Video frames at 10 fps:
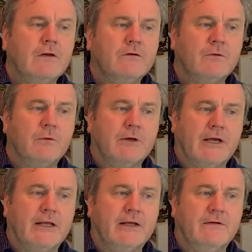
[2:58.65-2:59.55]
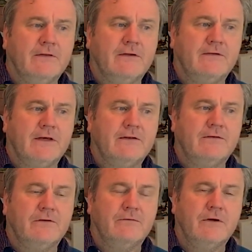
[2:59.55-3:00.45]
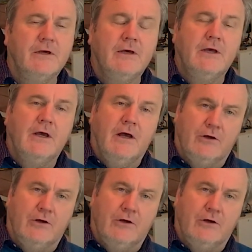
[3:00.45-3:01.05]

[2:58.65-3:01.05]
So what we're getting is this sense of a